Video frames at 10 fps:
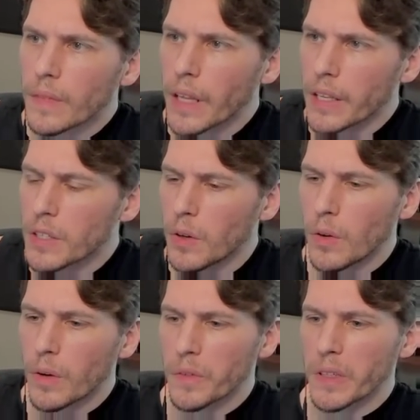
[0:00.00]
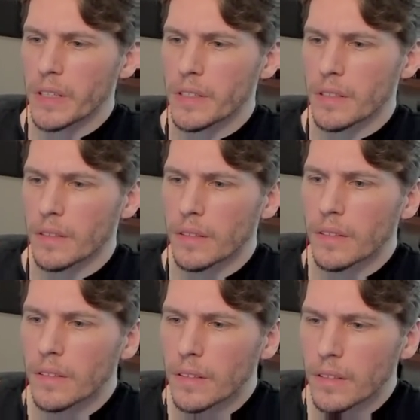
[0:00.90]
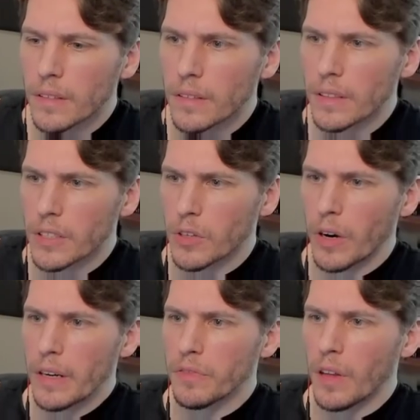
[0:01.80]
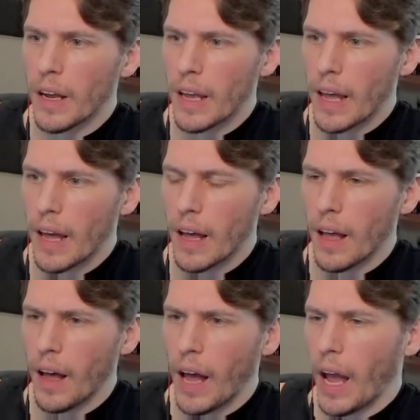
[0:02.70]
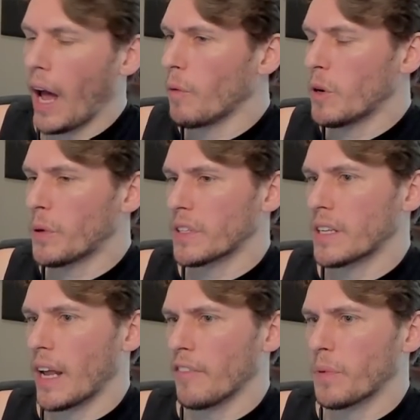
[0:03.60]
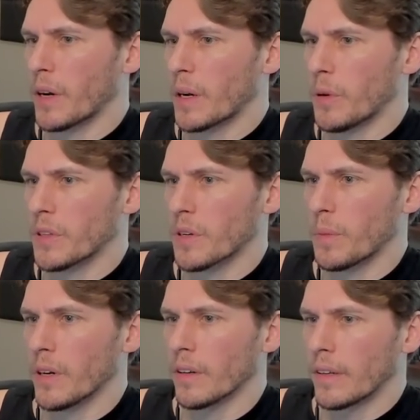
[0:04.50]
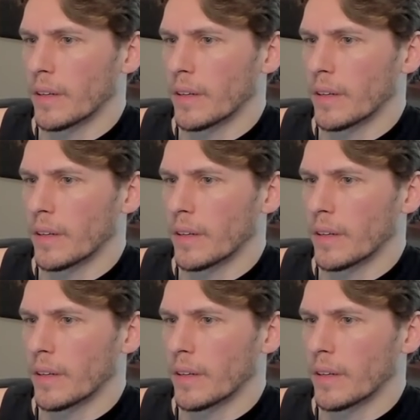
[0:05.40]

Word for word: That's cool, whatever it is. There's a crane fly. I, I would put this at F, but I'm gonna put this up here.